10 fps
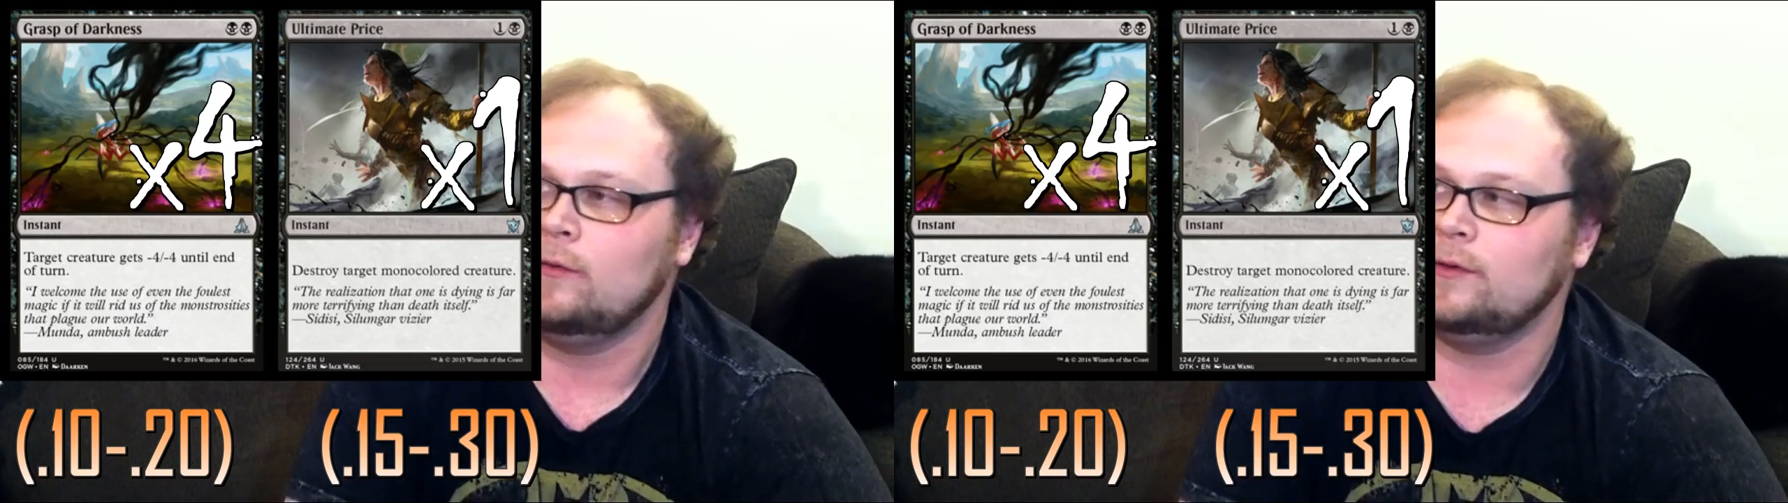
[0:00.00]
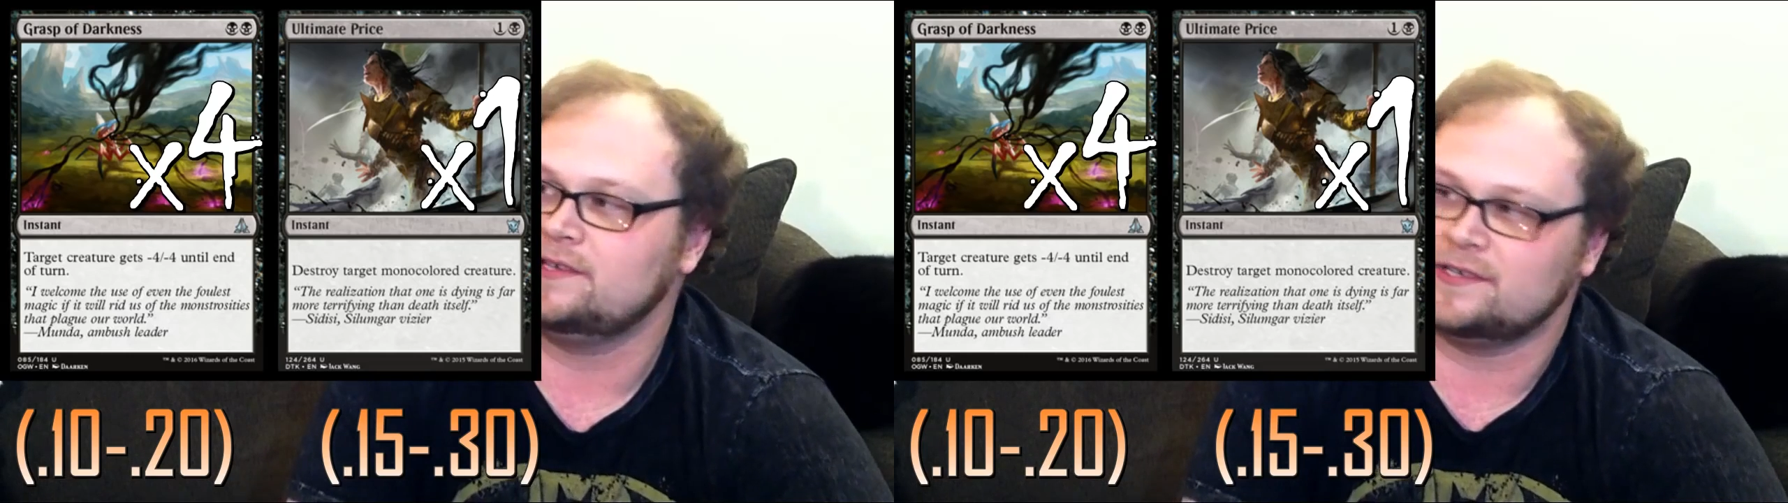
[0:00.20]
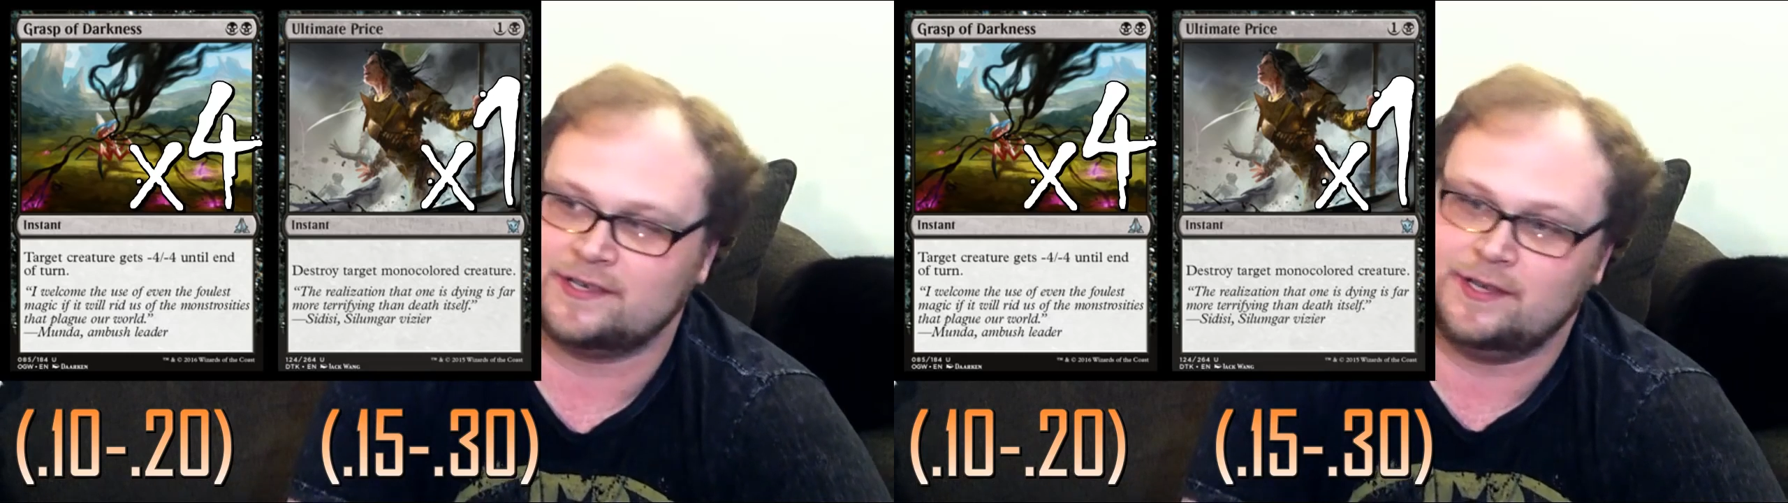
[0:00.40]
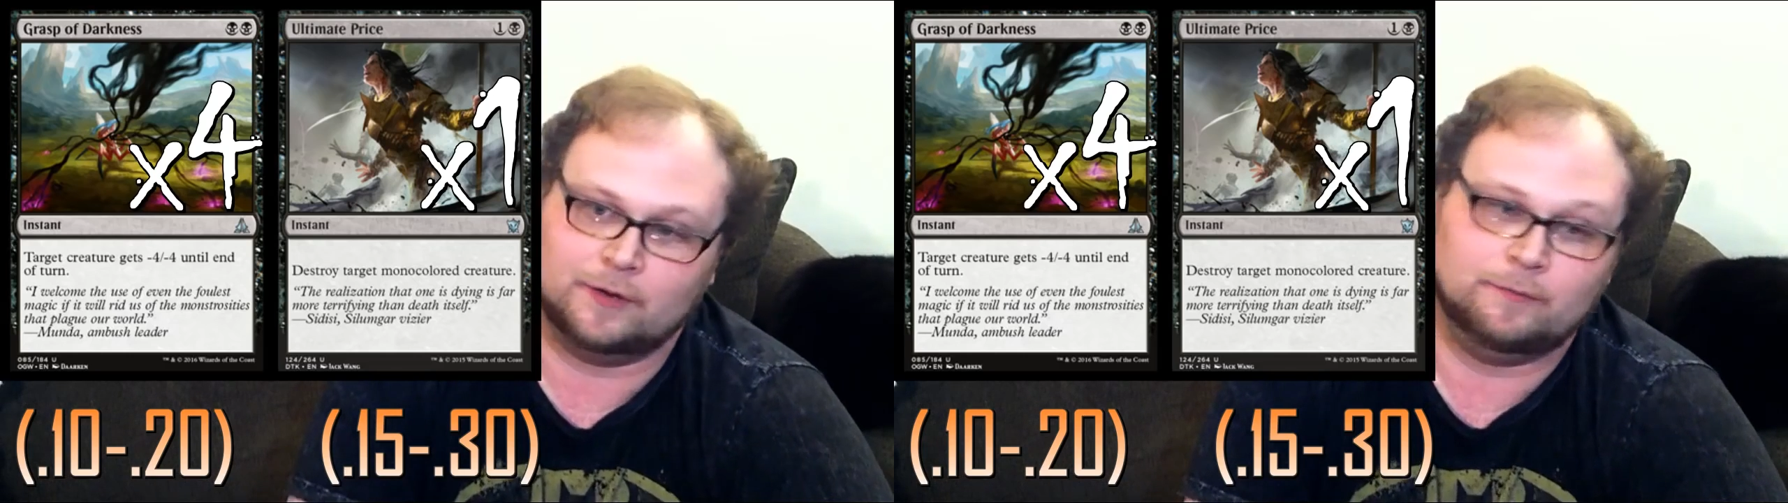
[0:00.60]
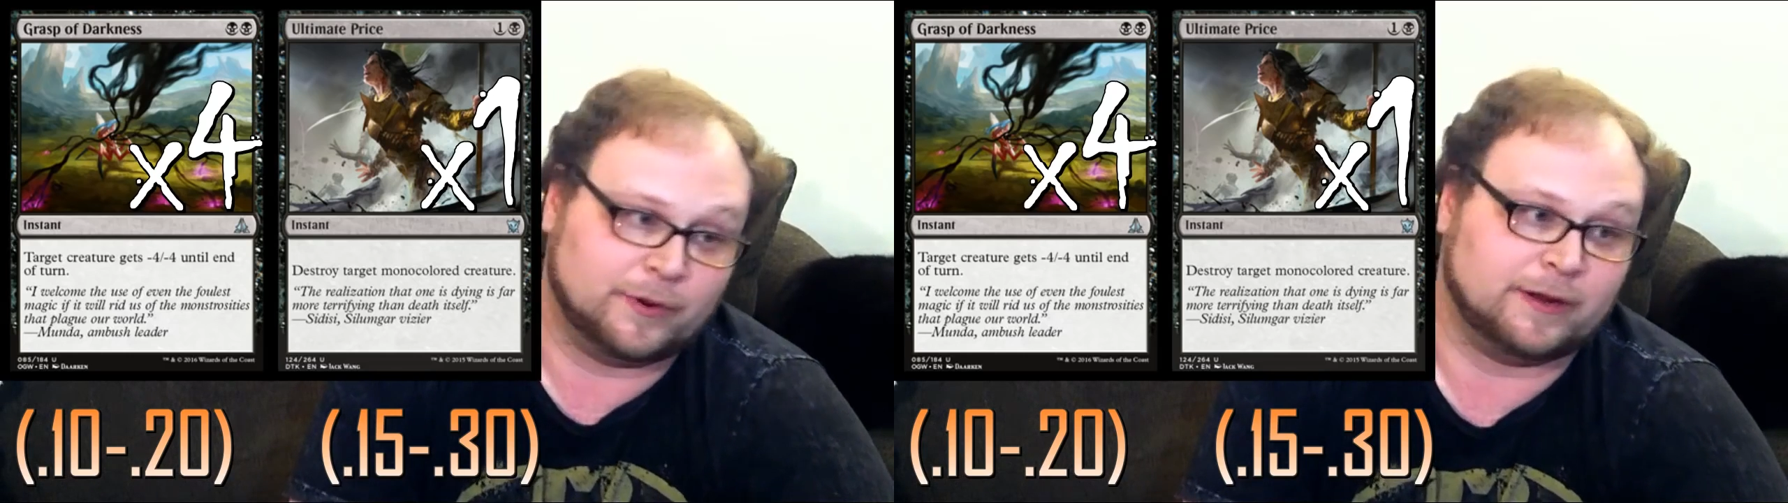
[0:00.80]
which is
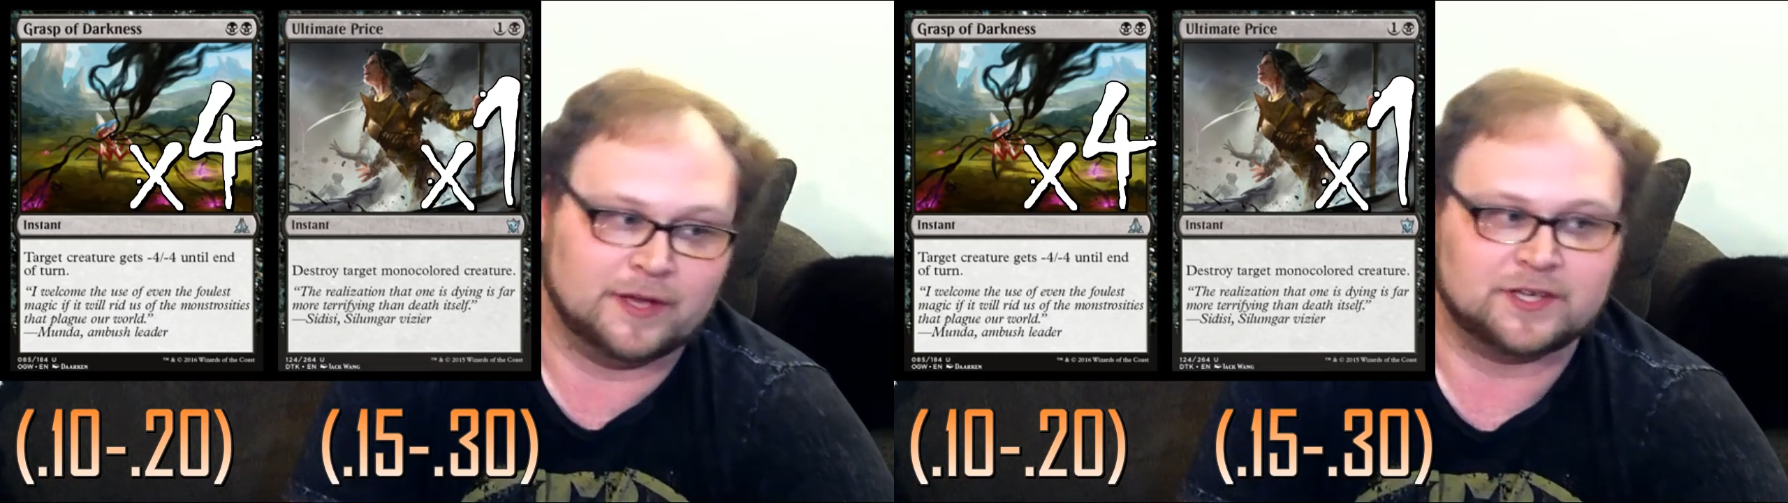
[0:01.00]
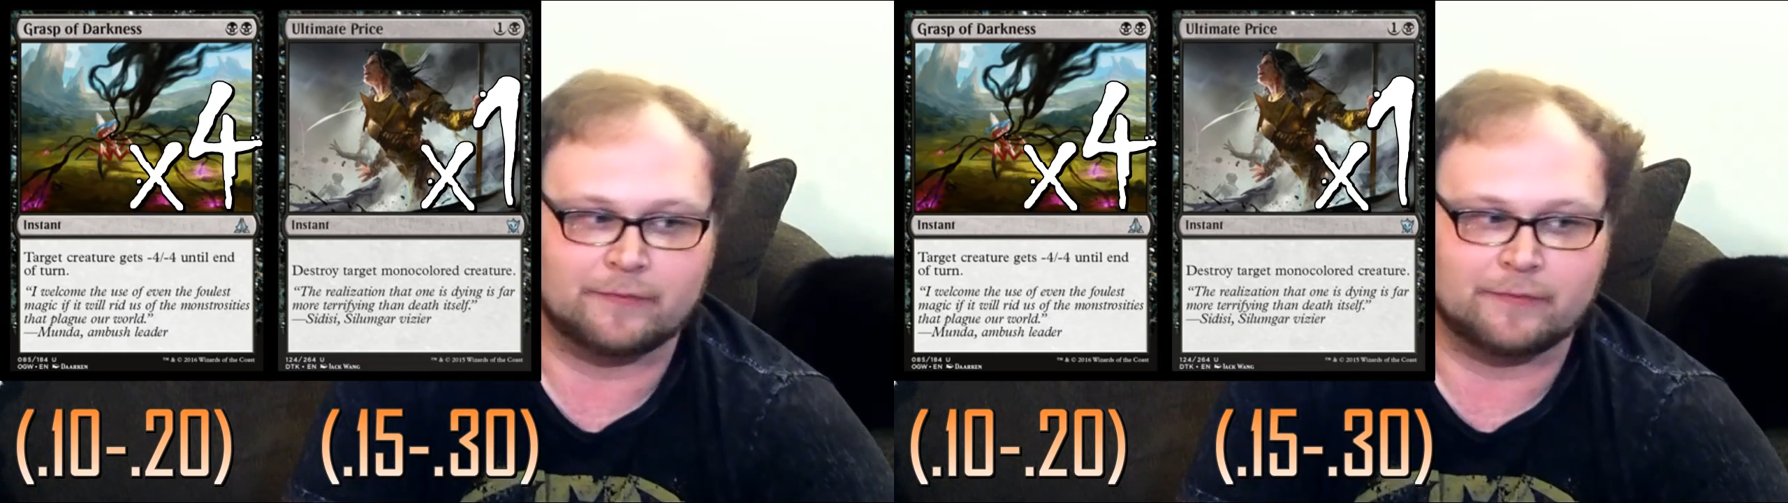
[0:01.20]
pretty much